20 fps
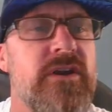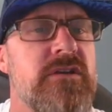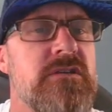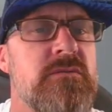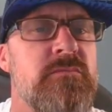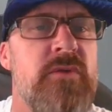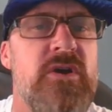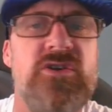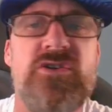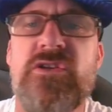
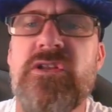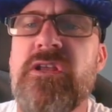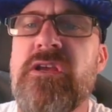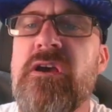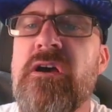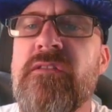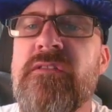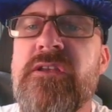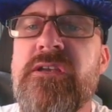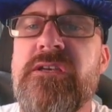especially
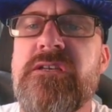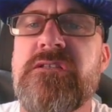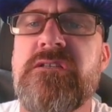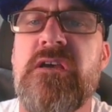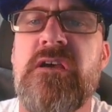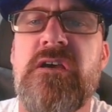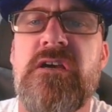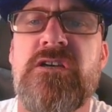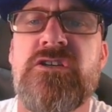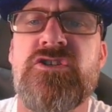on these
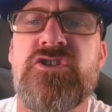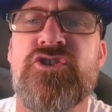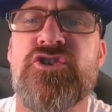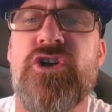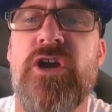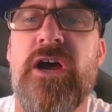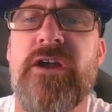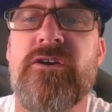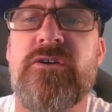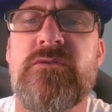
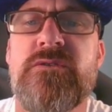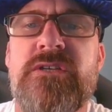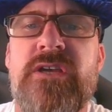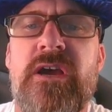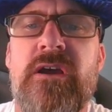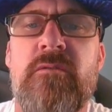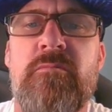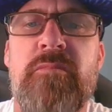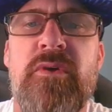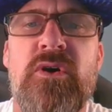
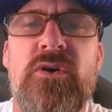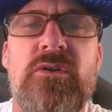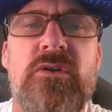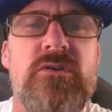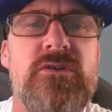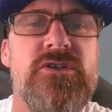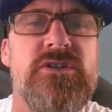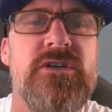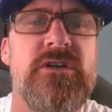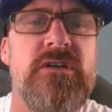Stratotech Polo
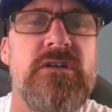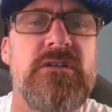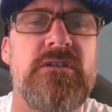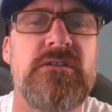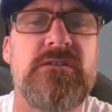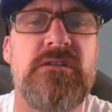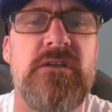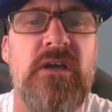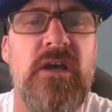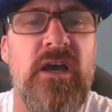shirts.